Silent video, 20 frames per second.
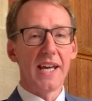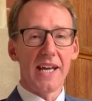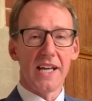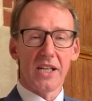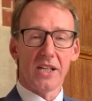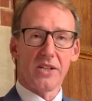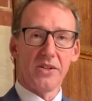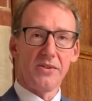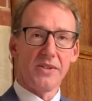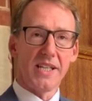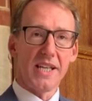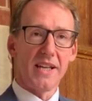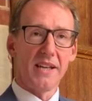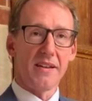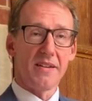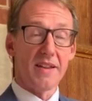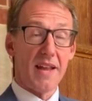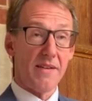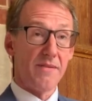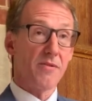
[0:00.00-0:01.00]

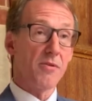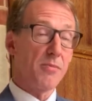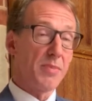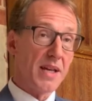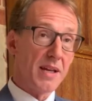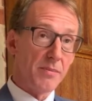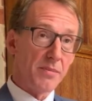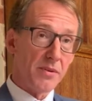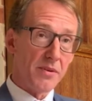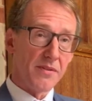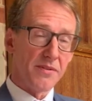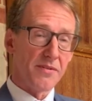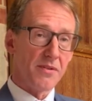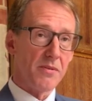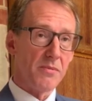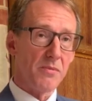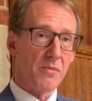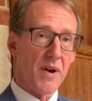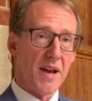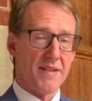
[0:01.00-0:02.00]
including several people
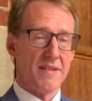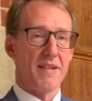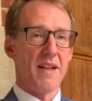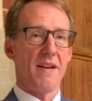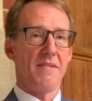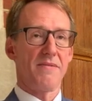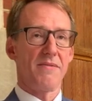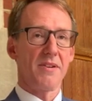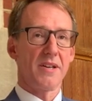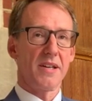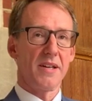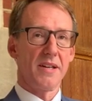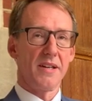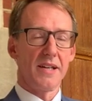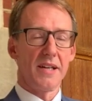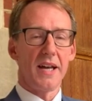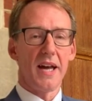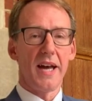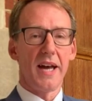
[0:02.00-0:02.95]
from West Africa,